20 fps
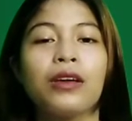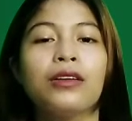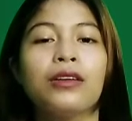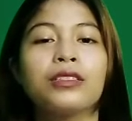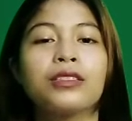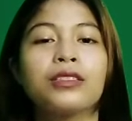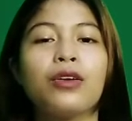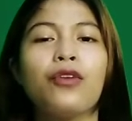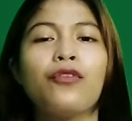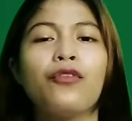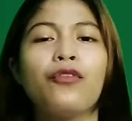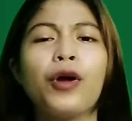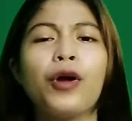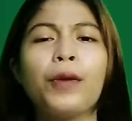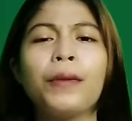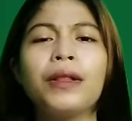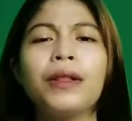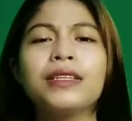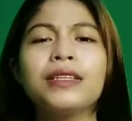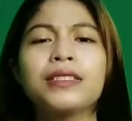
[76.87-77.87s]
So,
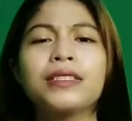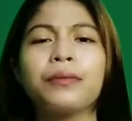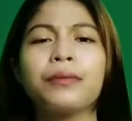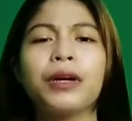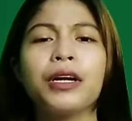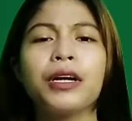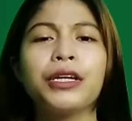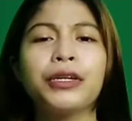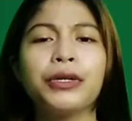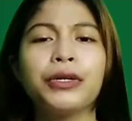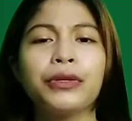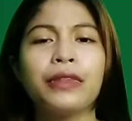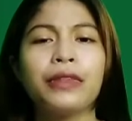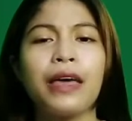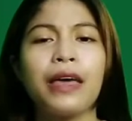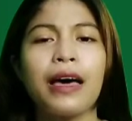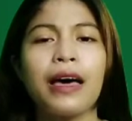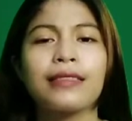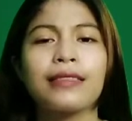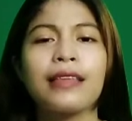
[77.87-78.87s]
formalism argued
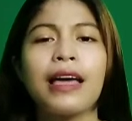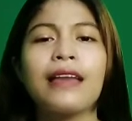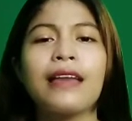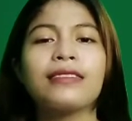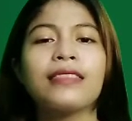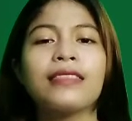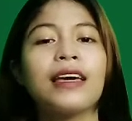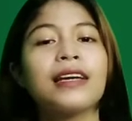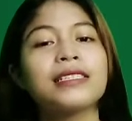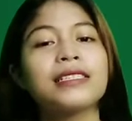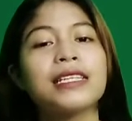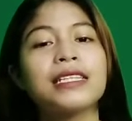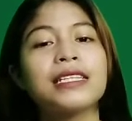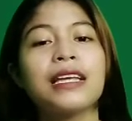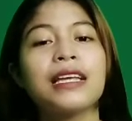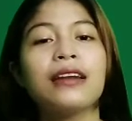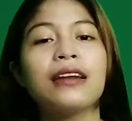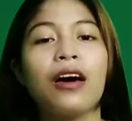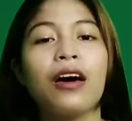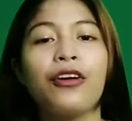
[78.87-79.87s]
that a text is
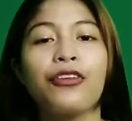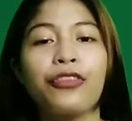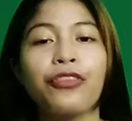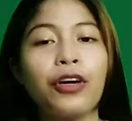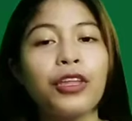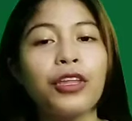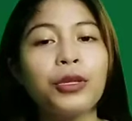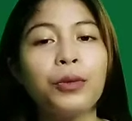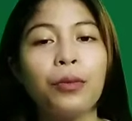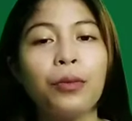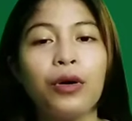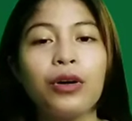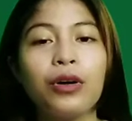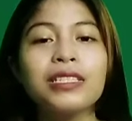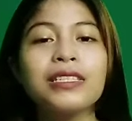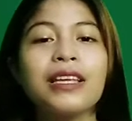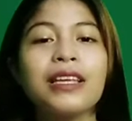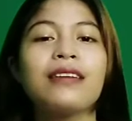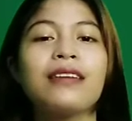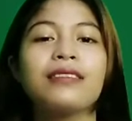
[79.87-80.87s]
an autonomous
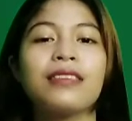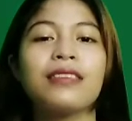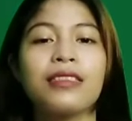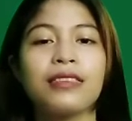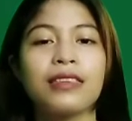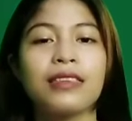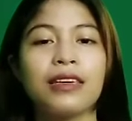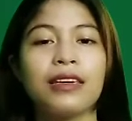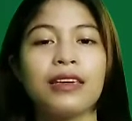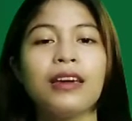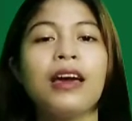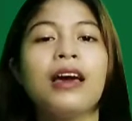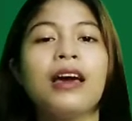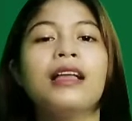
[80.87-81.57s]
entity